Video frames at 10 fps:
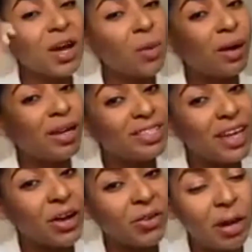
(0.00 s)
That's how
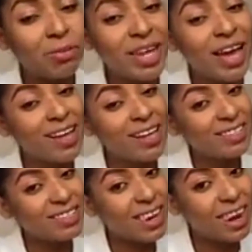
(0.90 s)
Palisa grabbed
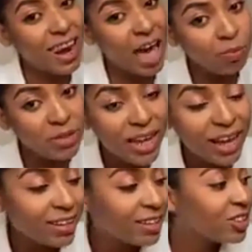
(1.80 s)
her,
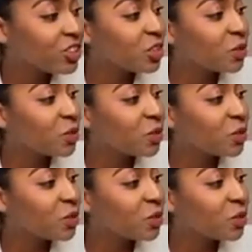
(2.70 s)
slapped her.